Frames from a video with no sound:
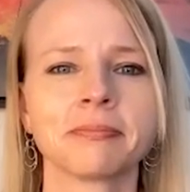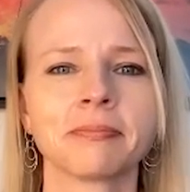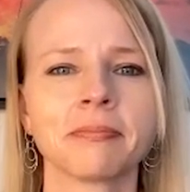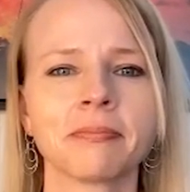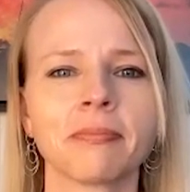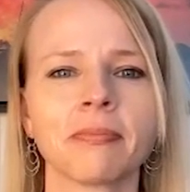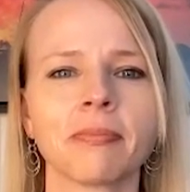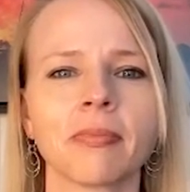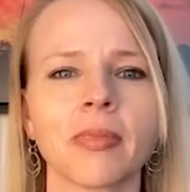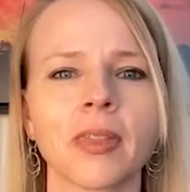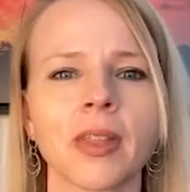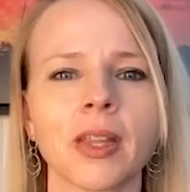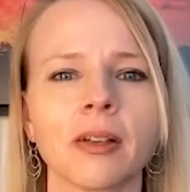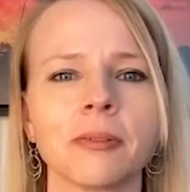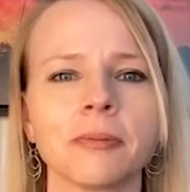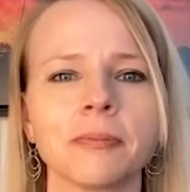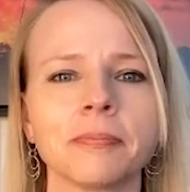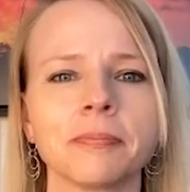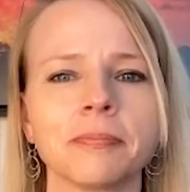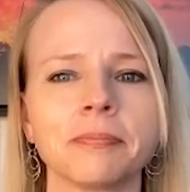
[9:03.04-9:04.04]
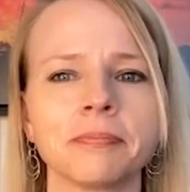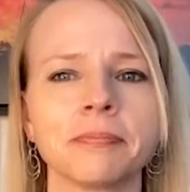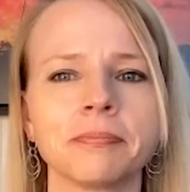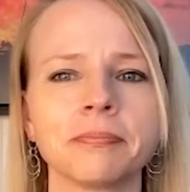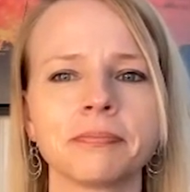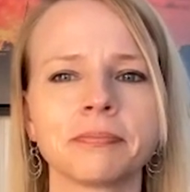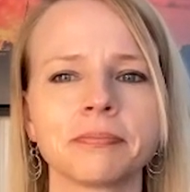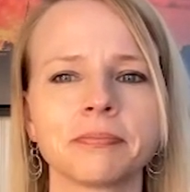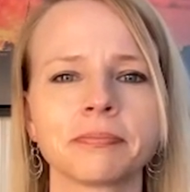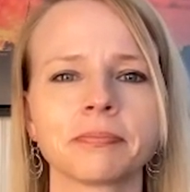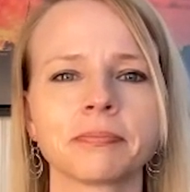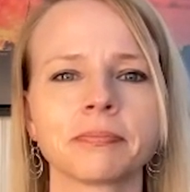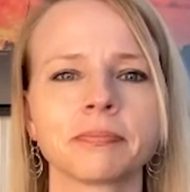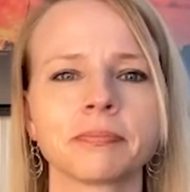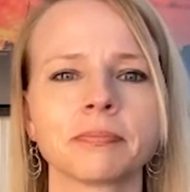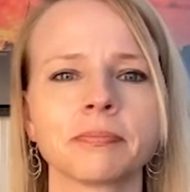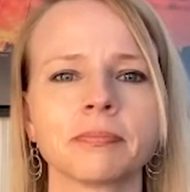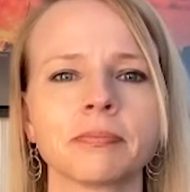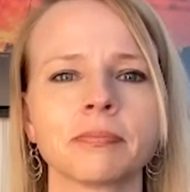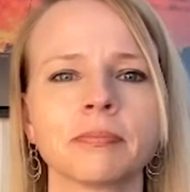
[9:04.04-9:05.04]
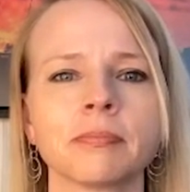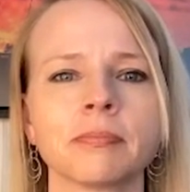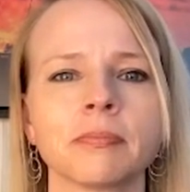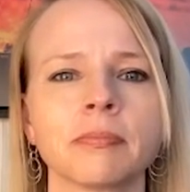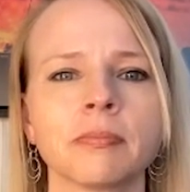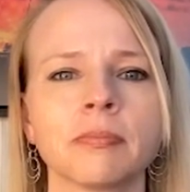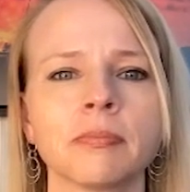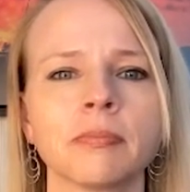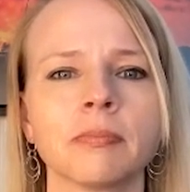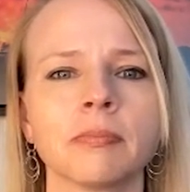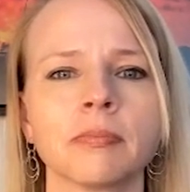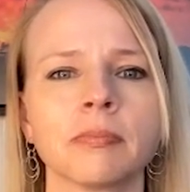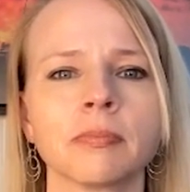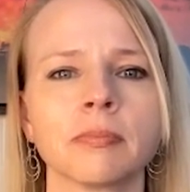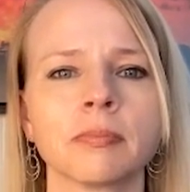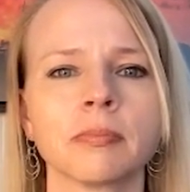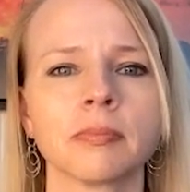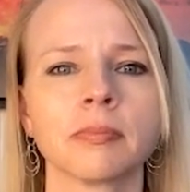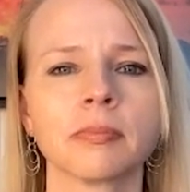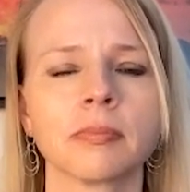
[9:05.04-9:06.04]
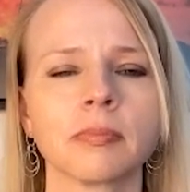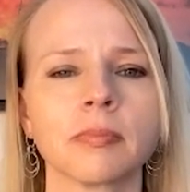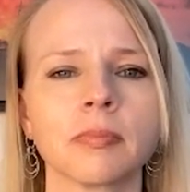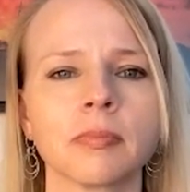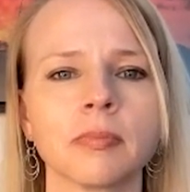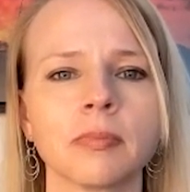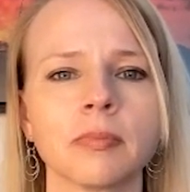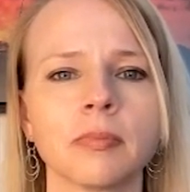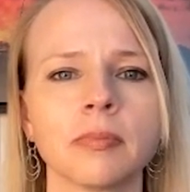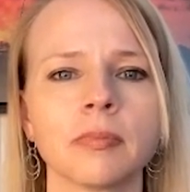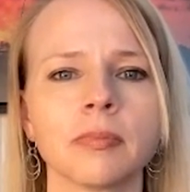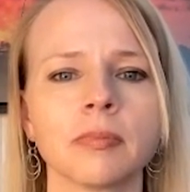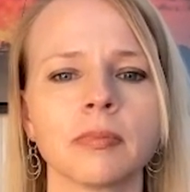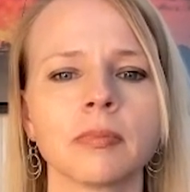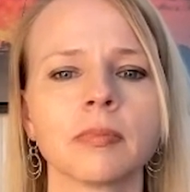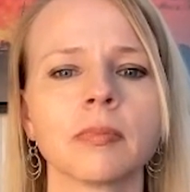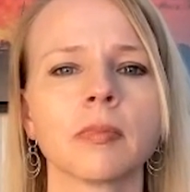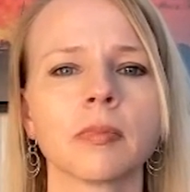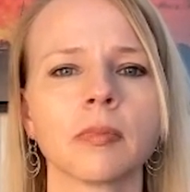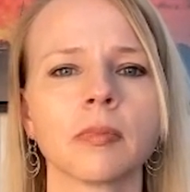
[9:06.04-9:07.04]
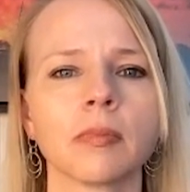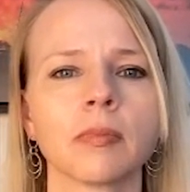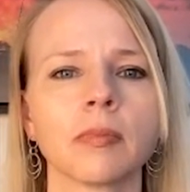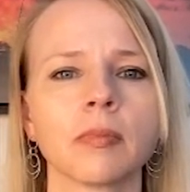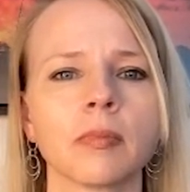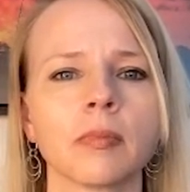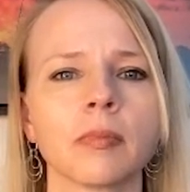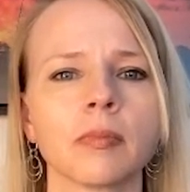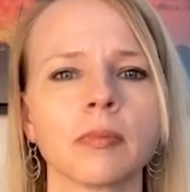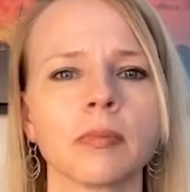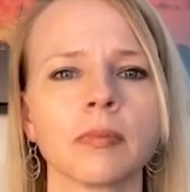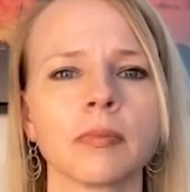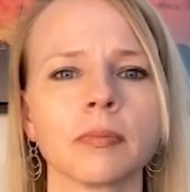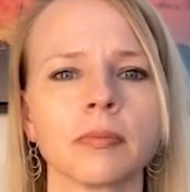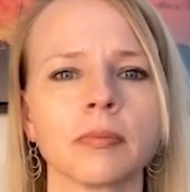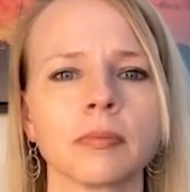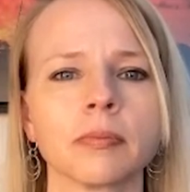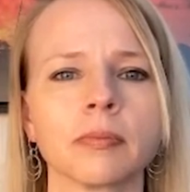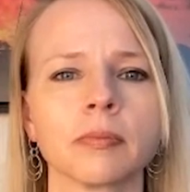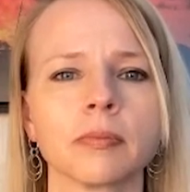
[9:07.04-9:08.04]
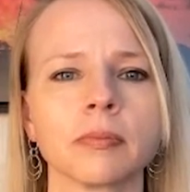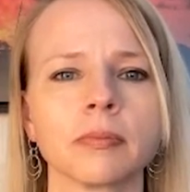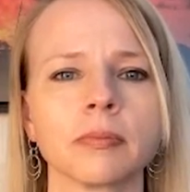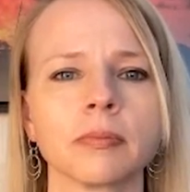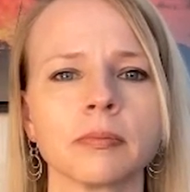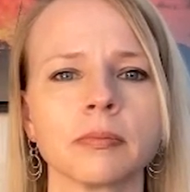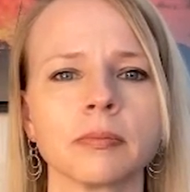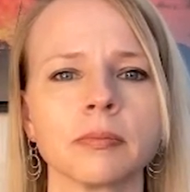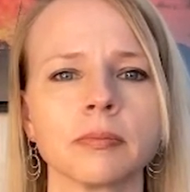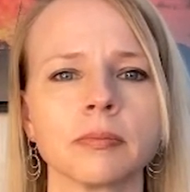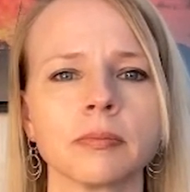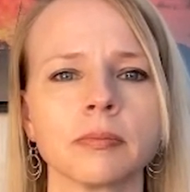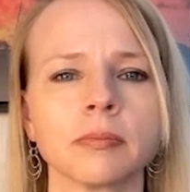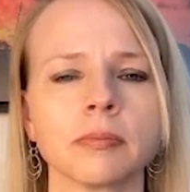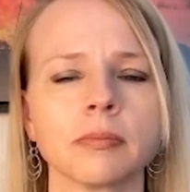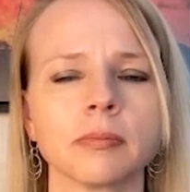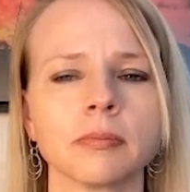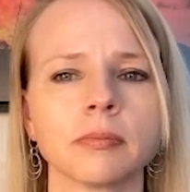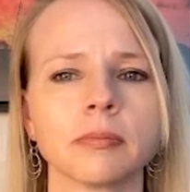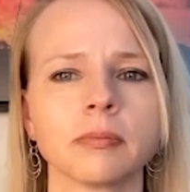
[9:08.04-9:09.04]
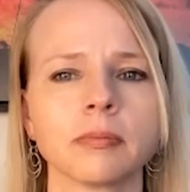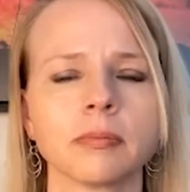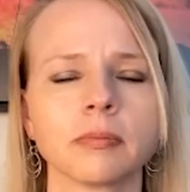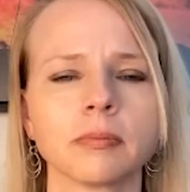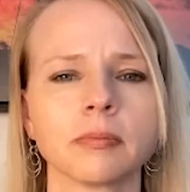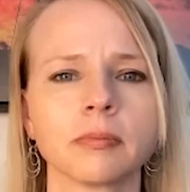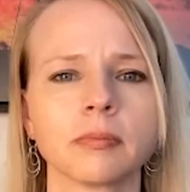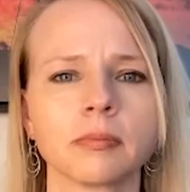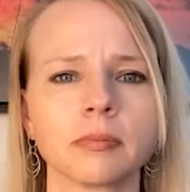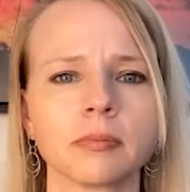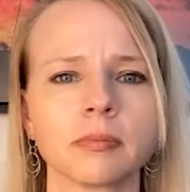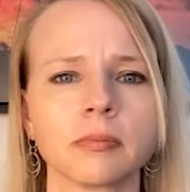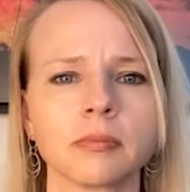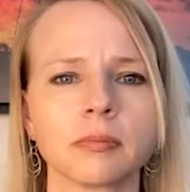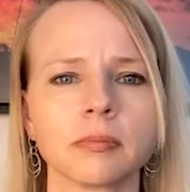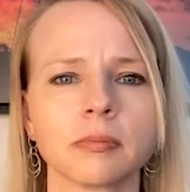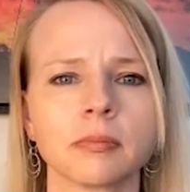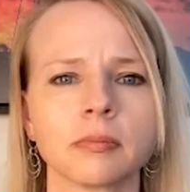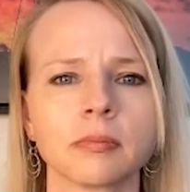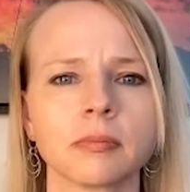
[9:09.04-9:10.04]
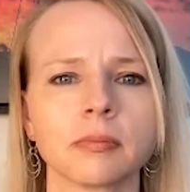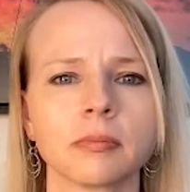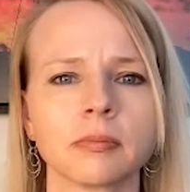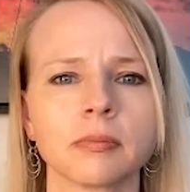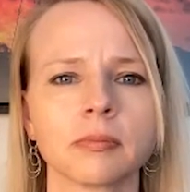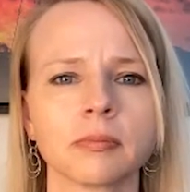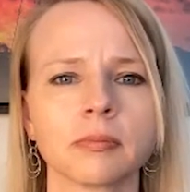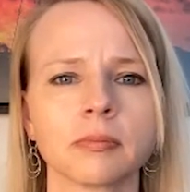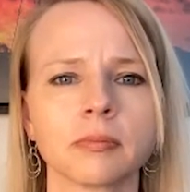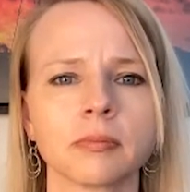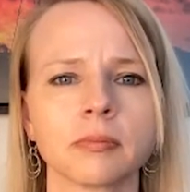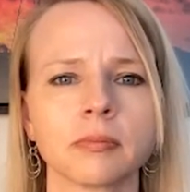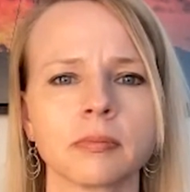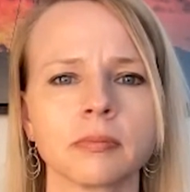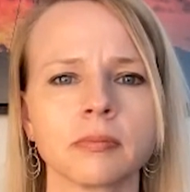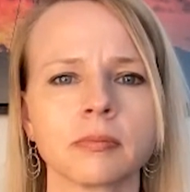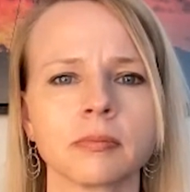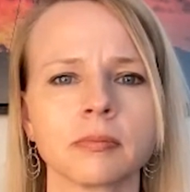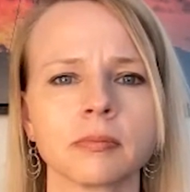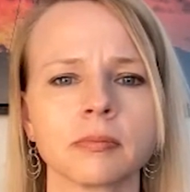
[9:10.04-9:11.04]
[no speech]